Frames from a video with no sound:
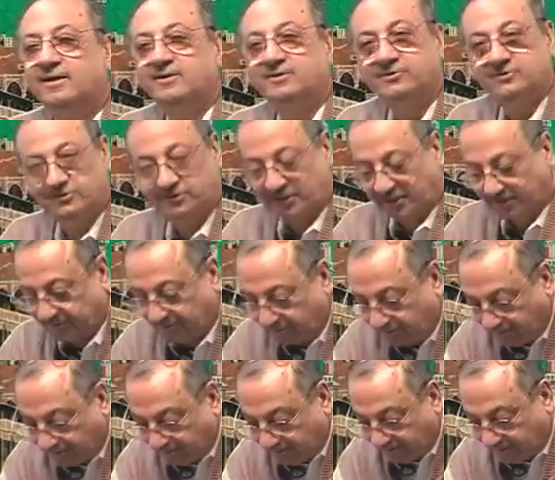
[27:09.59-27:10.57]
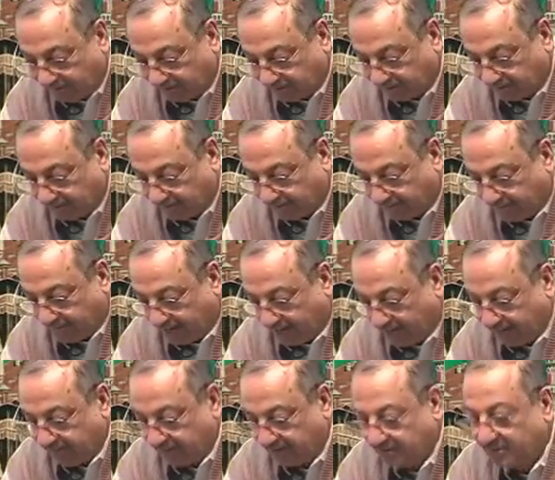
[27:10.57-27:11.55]
check the translation. I
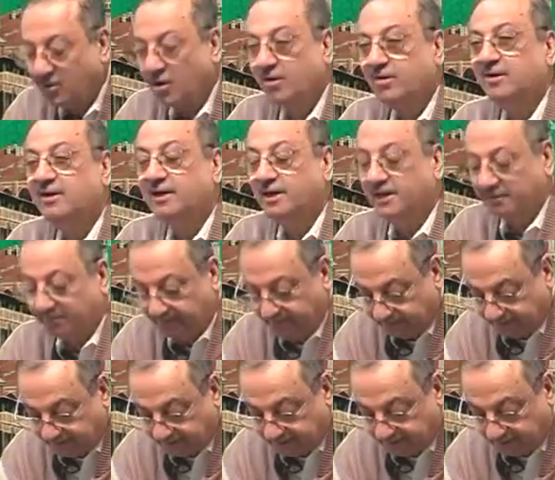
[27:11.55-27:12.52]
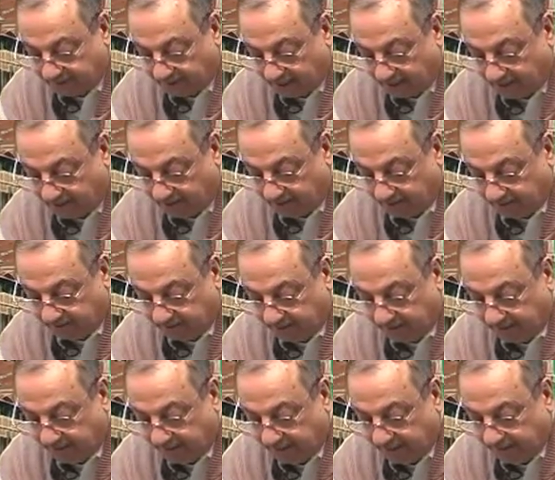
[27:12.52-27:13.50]
will not live in this house
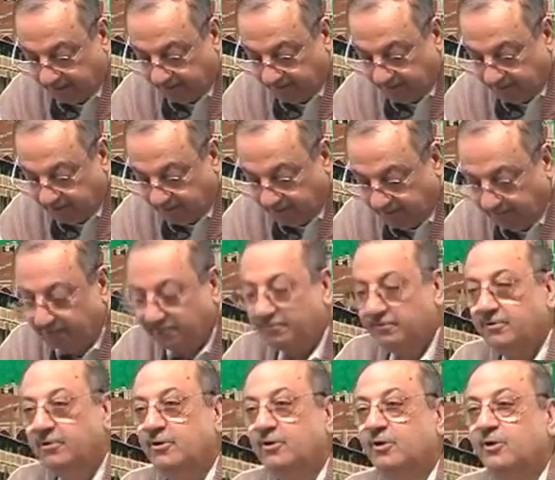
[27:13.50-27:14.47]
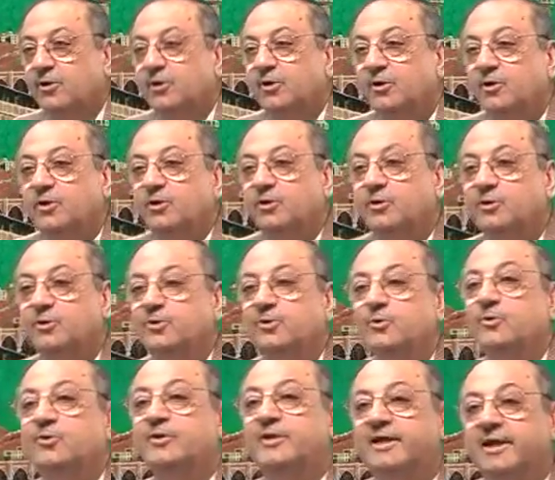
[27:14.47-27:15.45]
even if
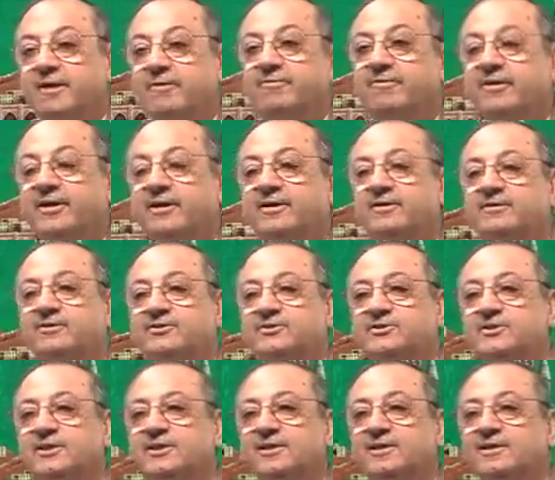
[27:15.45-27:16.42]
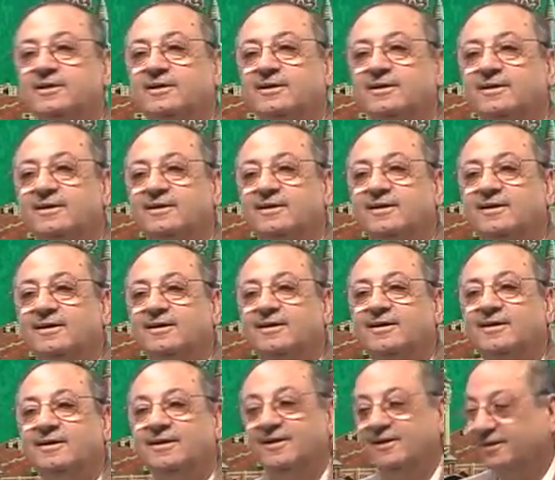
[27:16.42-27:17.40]
you give it. You see?
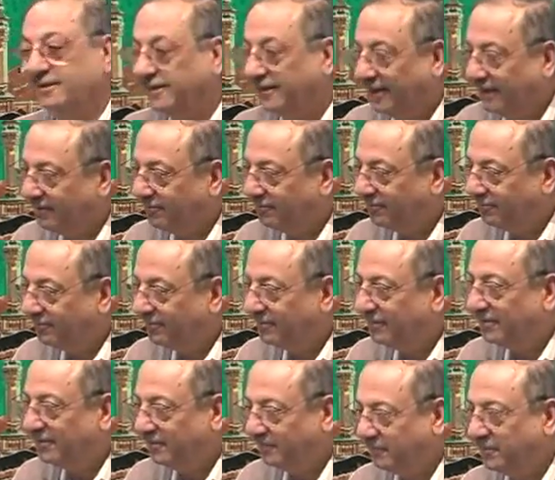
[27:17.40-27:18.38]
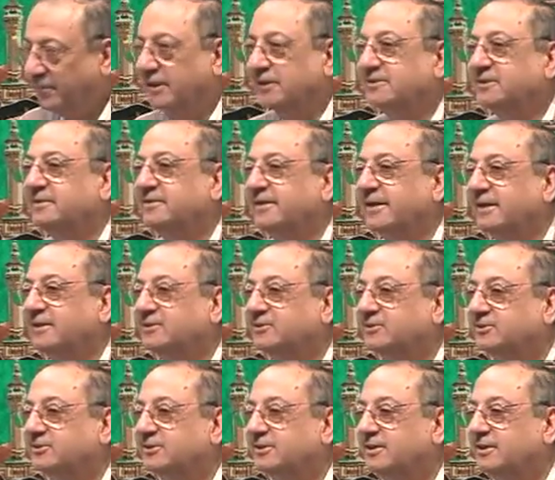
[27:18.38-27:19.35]
Give. Present
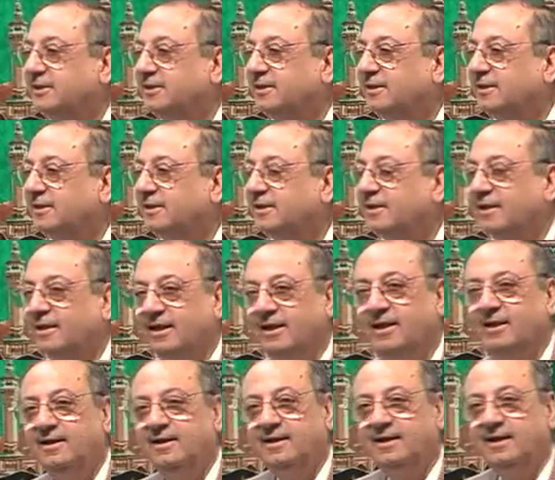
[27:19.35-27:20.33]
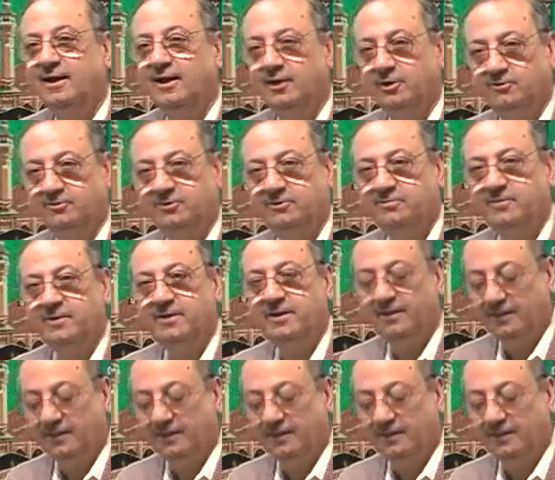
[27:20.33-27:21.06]
tense. Are you with me?